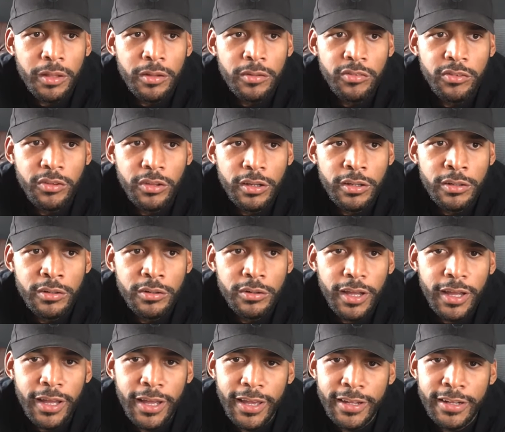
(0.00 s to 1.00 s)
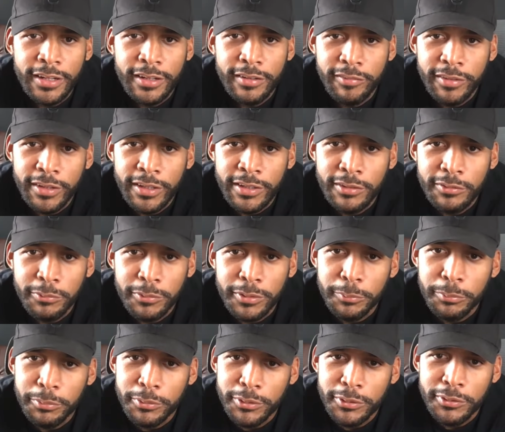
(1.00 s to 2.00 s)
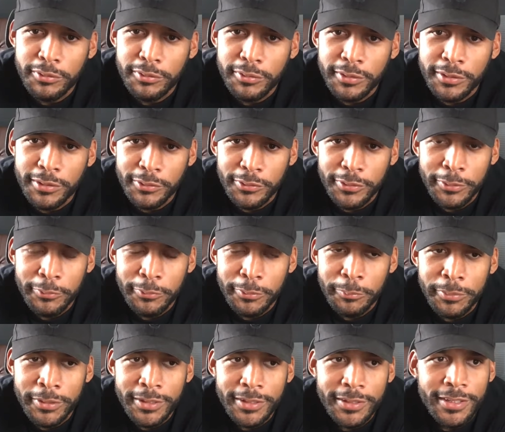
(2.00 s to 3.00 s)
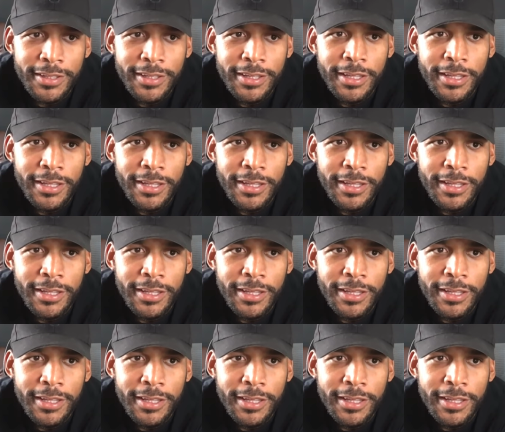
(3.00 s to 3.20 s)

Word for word: So I had an advantage where the producer agreed with me.